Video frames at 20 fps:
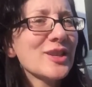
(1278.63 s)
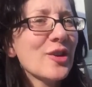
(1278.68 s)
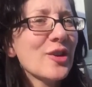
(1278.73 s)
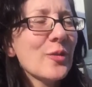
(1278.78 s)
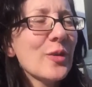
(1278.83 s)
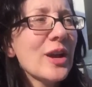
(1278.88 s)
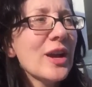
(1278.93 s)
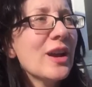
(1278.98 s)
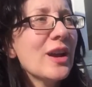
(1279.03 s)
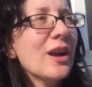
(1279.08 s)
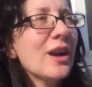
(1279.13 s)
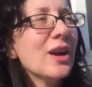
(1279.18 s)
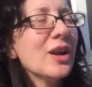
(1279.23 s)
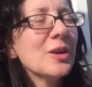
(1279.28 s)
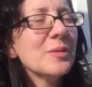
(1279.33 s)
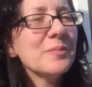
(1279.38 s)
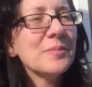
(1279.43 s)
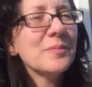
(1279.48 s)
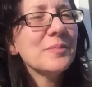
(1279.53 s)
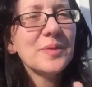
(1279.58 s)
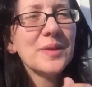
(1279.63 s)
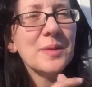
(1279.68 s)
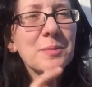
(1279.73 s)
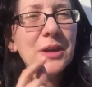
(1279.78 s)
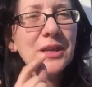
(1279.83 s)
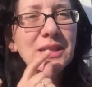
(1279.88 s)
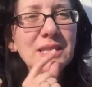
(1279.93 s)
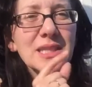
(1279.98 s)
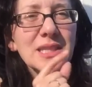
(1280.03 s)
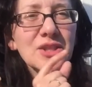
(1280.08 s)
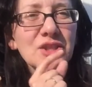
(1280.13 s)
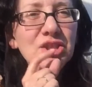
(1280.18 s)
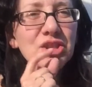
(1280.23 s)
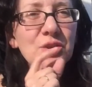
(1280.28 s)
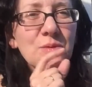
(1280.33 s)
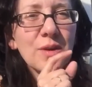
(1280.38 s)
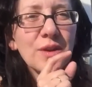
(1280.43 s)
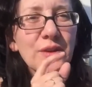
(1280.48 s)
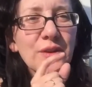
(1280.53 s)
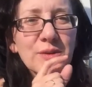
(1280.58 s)
So um, the bunnies can
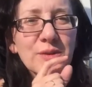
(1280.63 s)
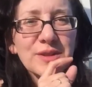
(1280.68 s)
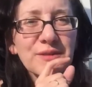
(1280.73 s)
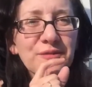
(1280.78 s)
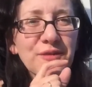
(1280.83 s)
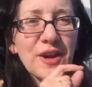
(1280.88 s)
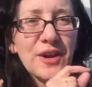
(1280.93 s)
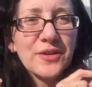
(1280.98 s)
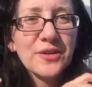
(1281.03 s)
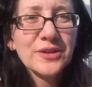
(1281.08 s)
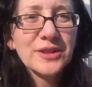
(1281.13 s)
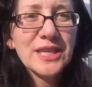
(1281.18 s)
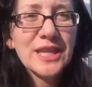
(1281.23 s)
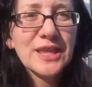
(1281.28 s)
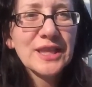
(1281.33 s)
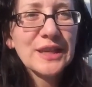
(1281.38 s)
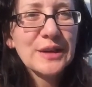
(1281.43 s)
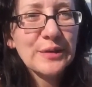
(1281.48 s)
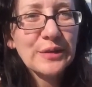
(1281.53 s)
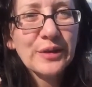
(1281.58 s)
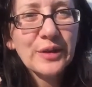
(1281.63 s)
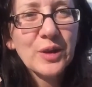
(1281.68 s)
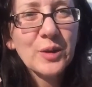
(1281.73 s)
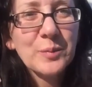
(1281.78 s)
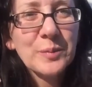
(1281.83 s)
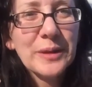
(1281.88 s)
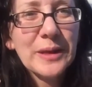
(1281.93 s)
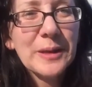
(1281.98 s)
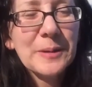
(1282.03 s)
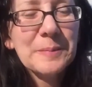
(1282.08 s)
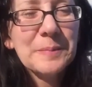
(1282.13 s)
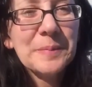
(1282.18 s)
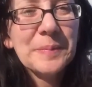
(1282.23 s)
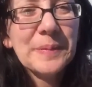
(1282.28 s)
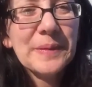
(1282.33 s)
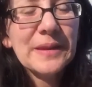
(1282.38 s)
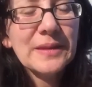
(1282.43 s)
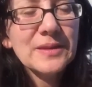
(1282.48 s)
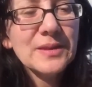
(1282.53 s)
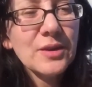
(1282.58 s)
chew on those and file their teeth down a little bit.
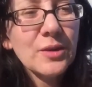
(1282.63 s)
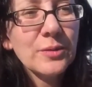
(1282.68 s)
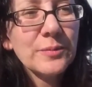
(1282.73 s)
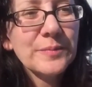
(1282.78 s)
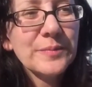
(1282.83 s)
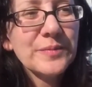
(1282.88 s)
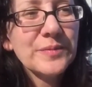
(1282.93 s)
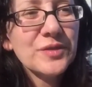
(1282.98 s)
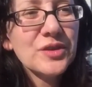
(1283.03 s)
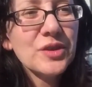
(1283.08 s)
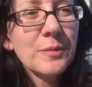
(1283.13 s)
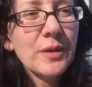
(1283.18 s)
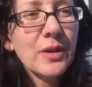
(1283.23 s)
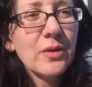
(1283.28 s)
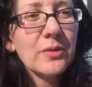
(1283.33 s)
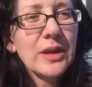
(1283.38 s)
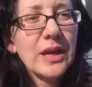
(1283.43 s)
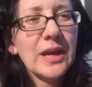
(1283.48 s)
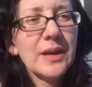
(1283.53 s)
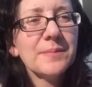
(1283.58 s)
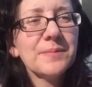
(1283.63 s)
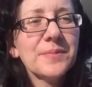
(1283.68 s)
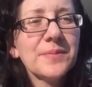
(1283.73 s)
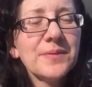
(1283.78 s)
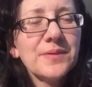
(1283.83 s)
So she'll be okay.